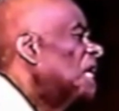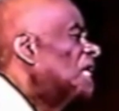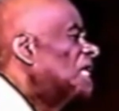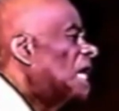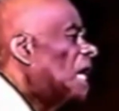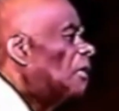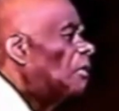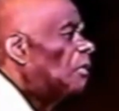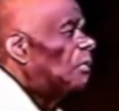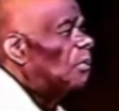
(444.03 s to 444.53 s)

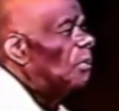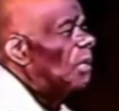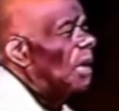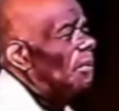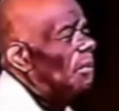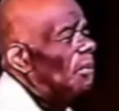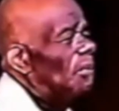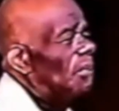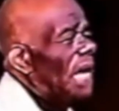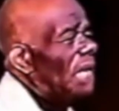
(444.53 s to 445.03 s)

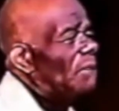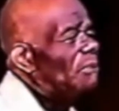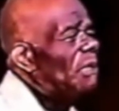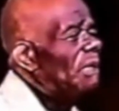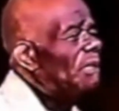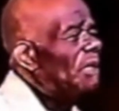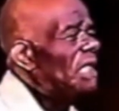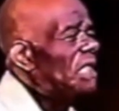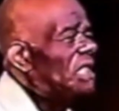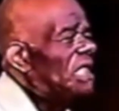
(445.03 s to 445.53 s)
Now, black
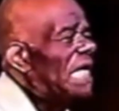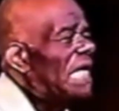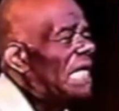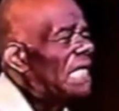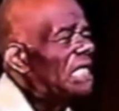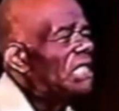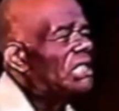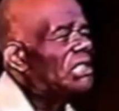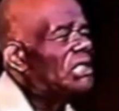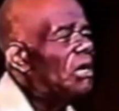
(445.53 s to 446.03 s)
people are
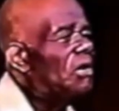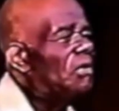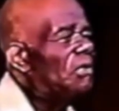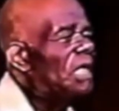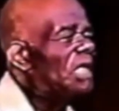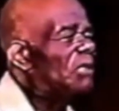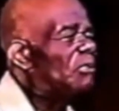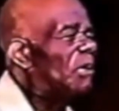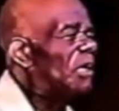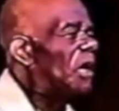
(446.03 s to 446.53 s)
ticklish on
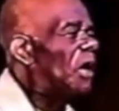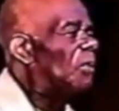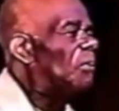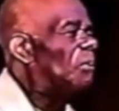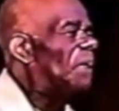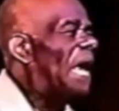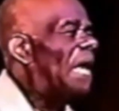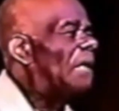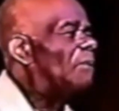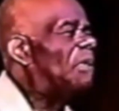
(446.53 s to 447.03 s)
this because
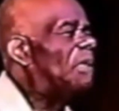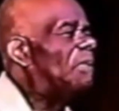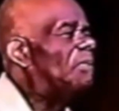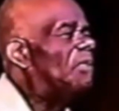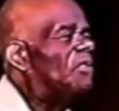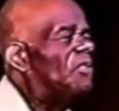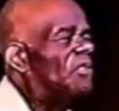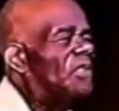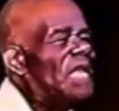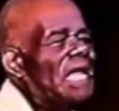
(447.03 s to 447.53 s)
black
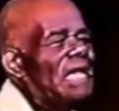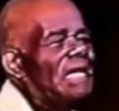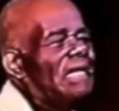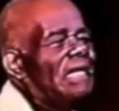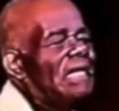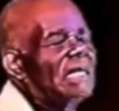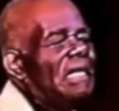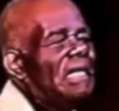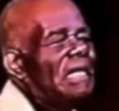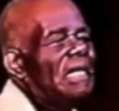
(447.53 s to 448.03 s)
people
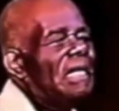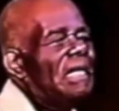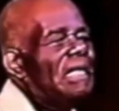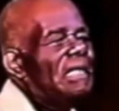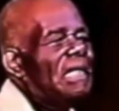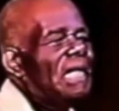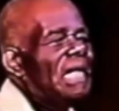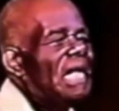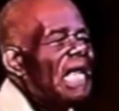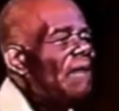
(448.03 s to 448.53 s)
think
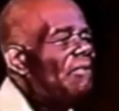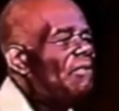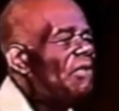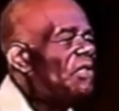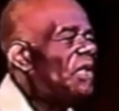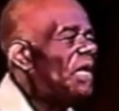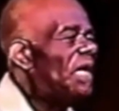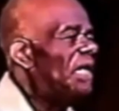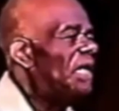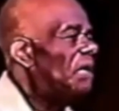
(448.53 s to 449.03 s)
that
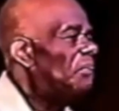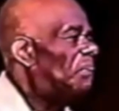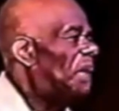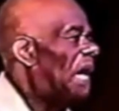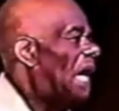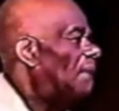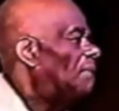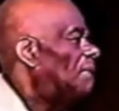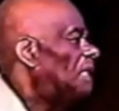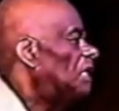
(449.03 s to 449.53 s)
everything in the
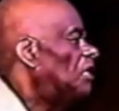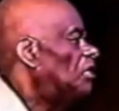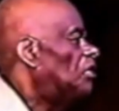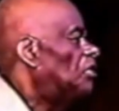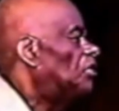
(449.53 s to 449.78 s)
Bible is